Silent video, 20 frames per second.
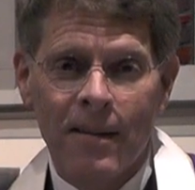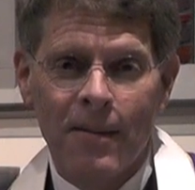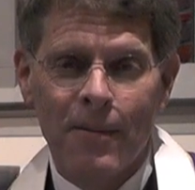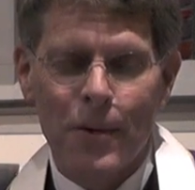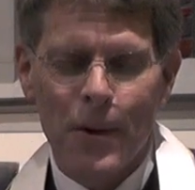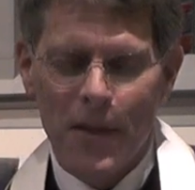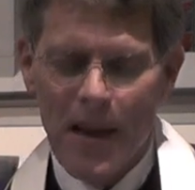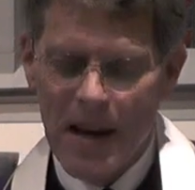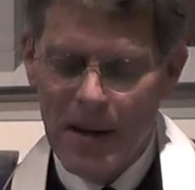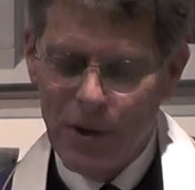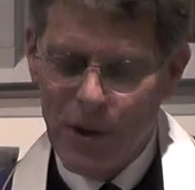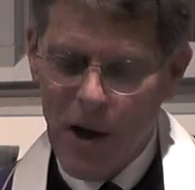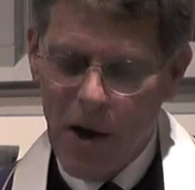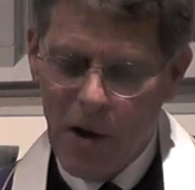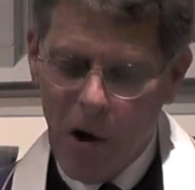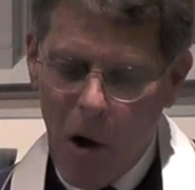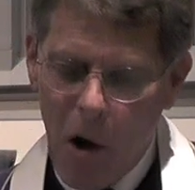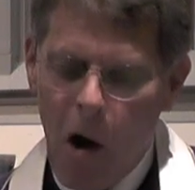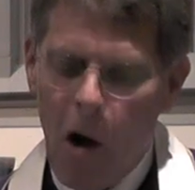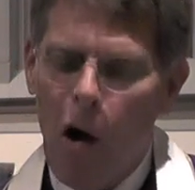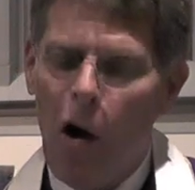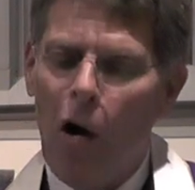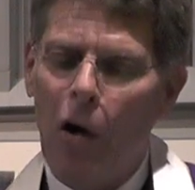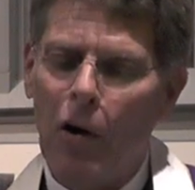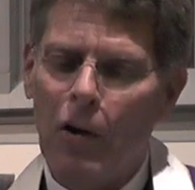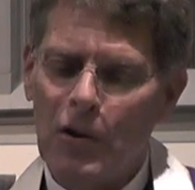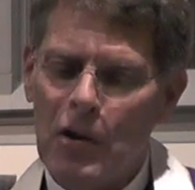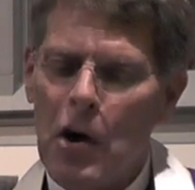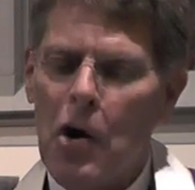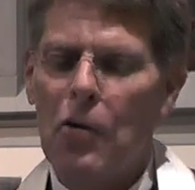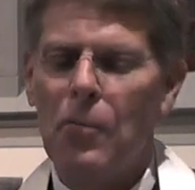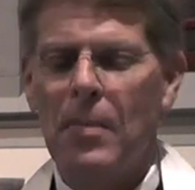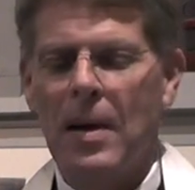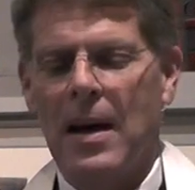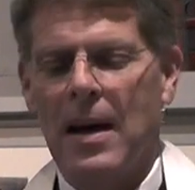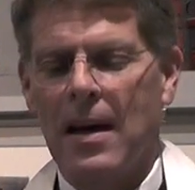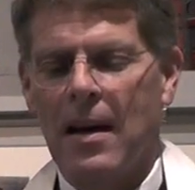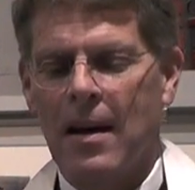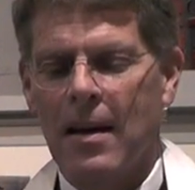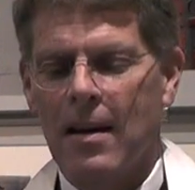for they shall all know
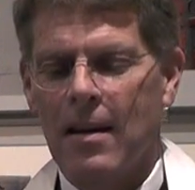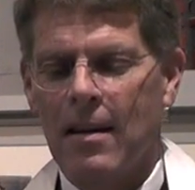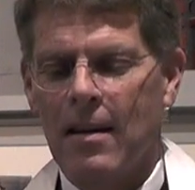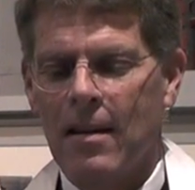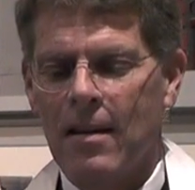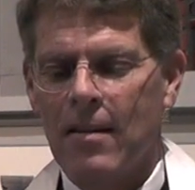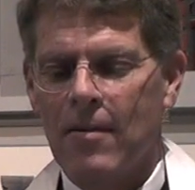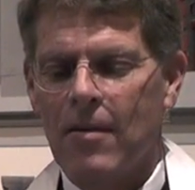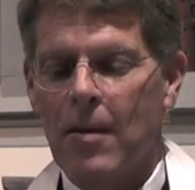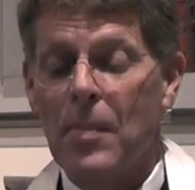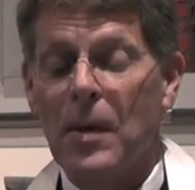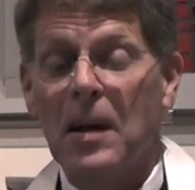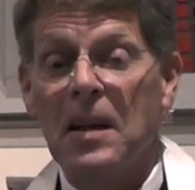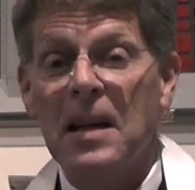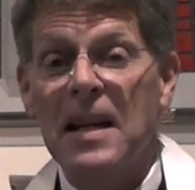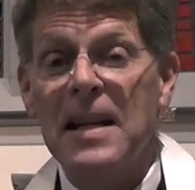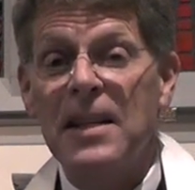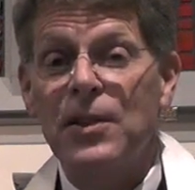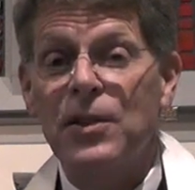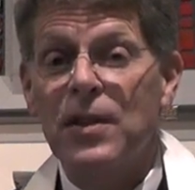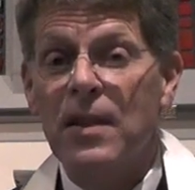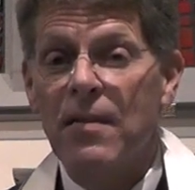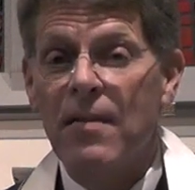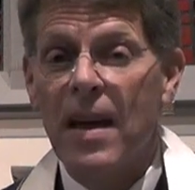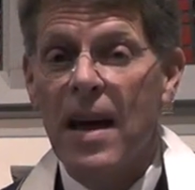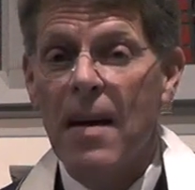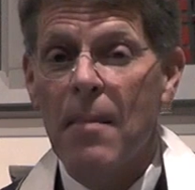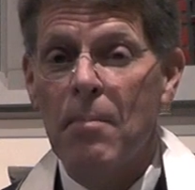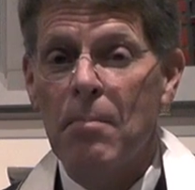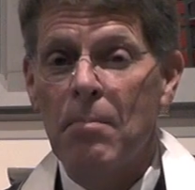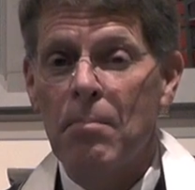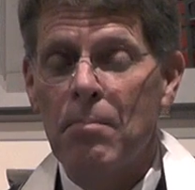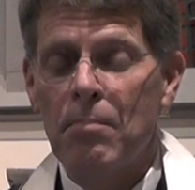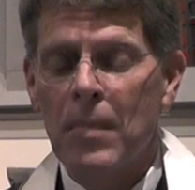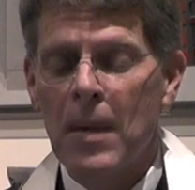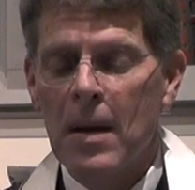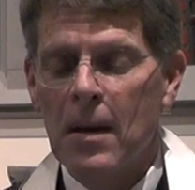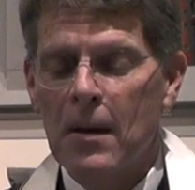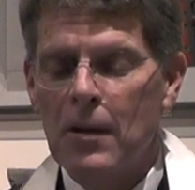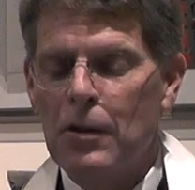me, from the least of them
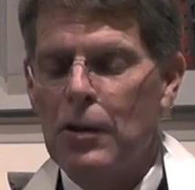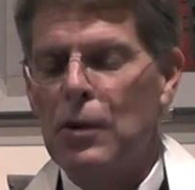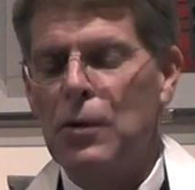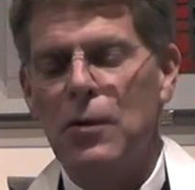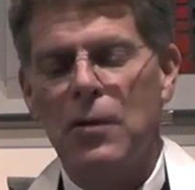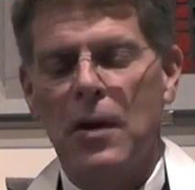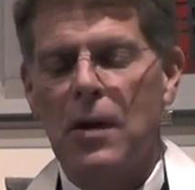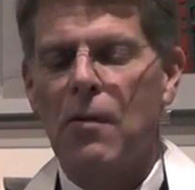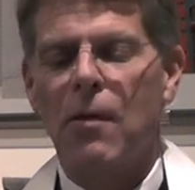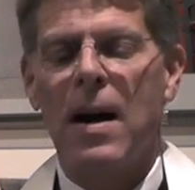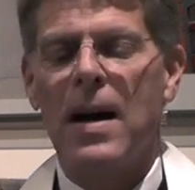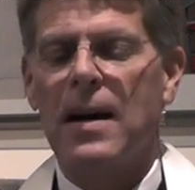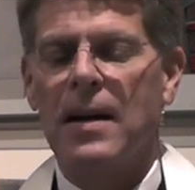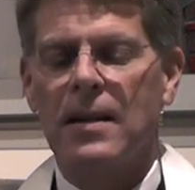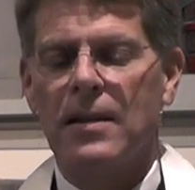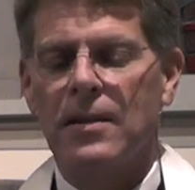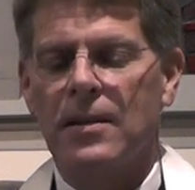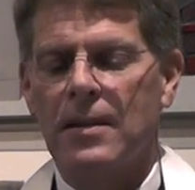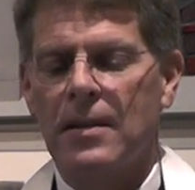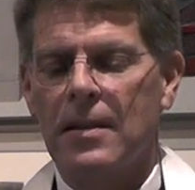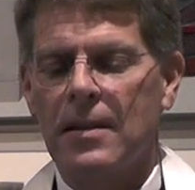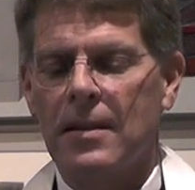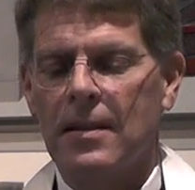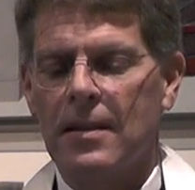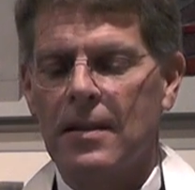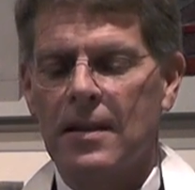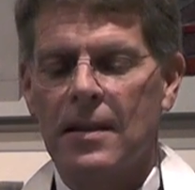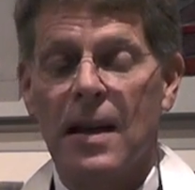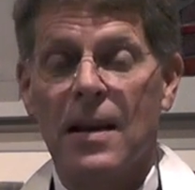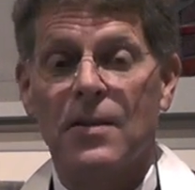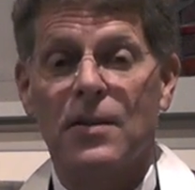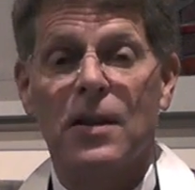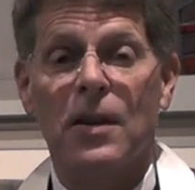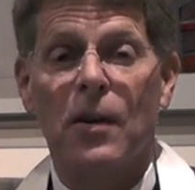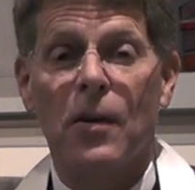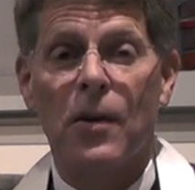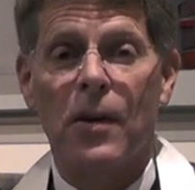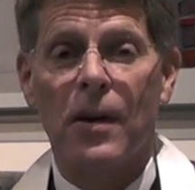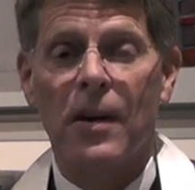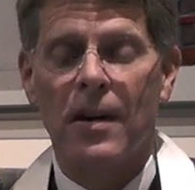to the greatest, says the
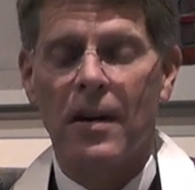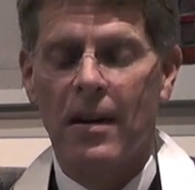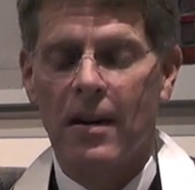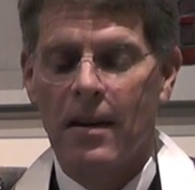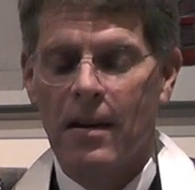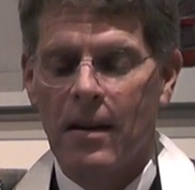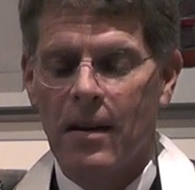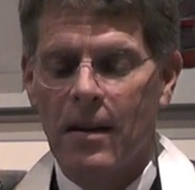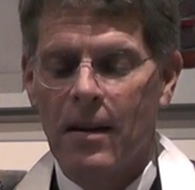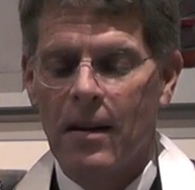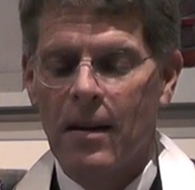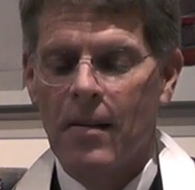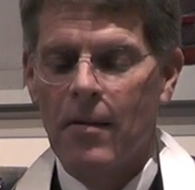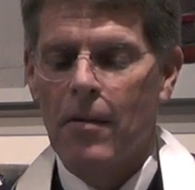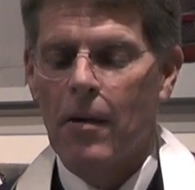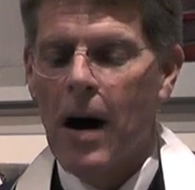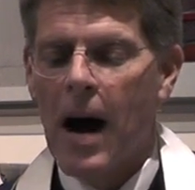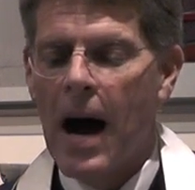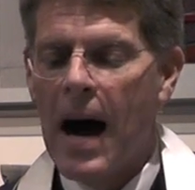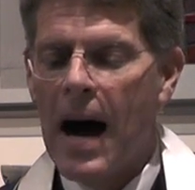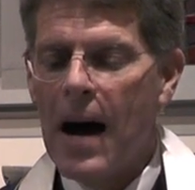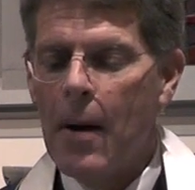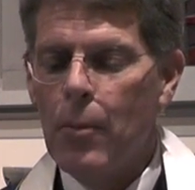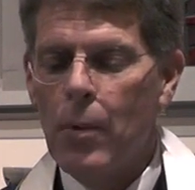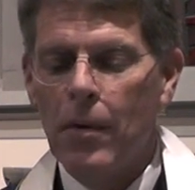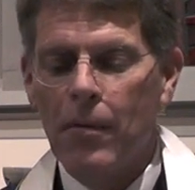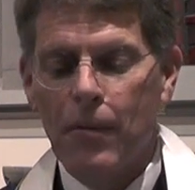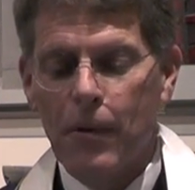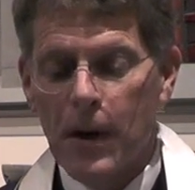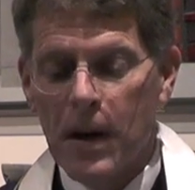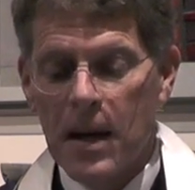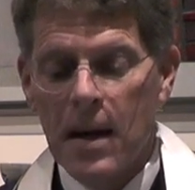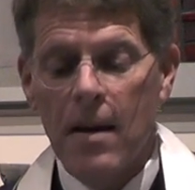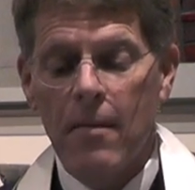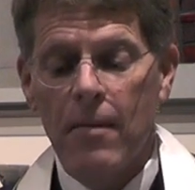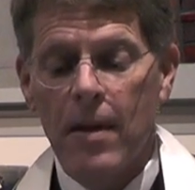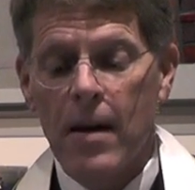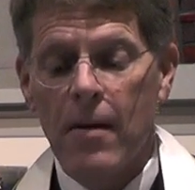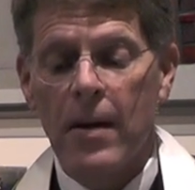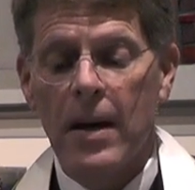Lord. For I will forgive their